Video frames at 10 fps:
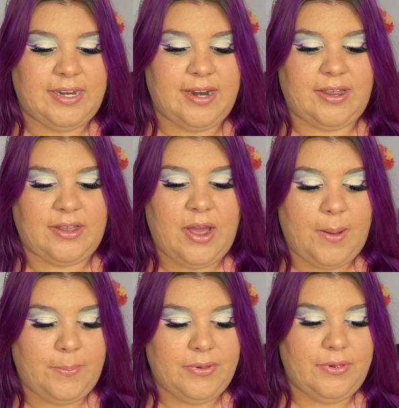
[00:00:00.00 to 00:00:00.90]
a
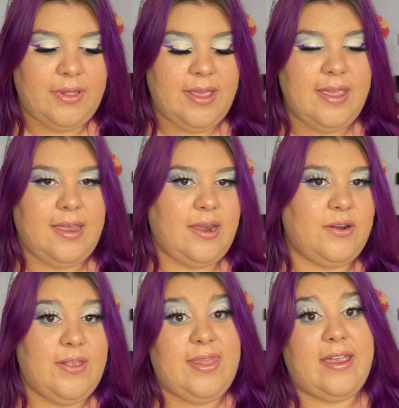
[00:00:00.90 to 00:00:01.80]
couple here
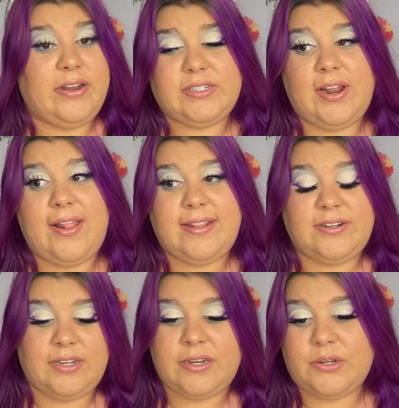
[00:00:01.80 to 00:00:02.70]
and there. It's not like
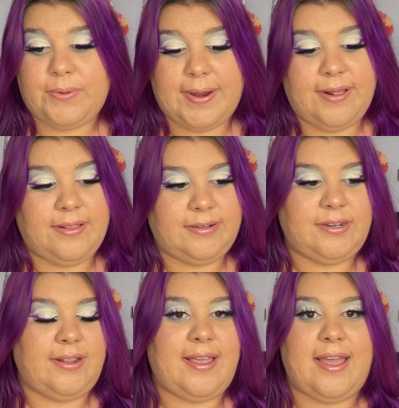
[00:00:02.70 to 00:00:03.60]
there's any trail. It's
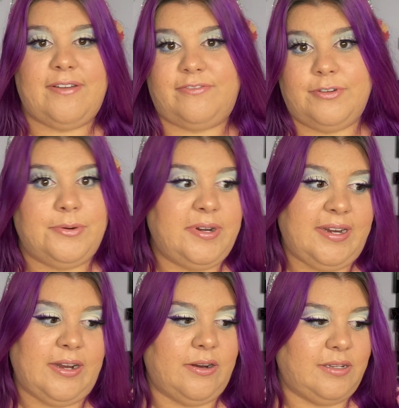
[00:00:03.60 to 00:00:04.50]
not like I have food in here.